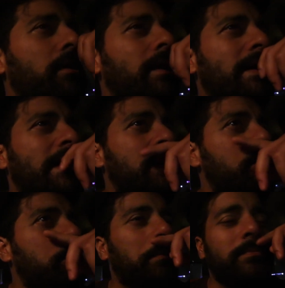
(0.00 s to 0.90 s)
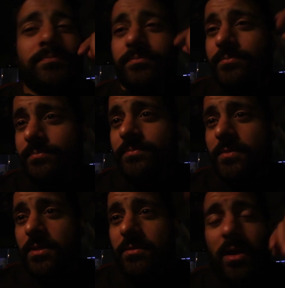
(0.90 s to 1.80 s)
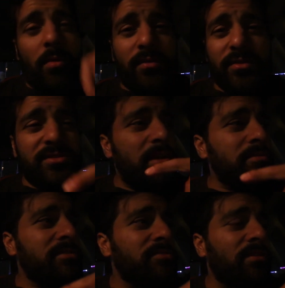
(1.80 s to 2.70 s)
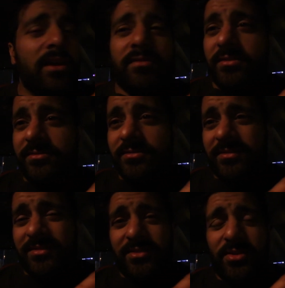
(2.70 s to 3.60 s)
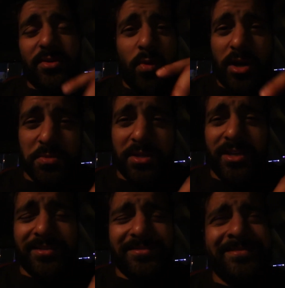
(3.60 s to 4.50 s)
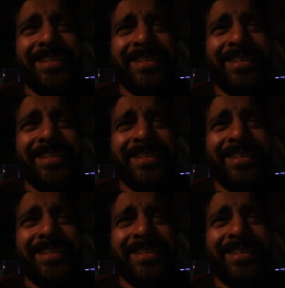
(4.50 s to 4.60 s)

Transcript: um, I'll wait for the sandwiches to arrive and you can watch me eat.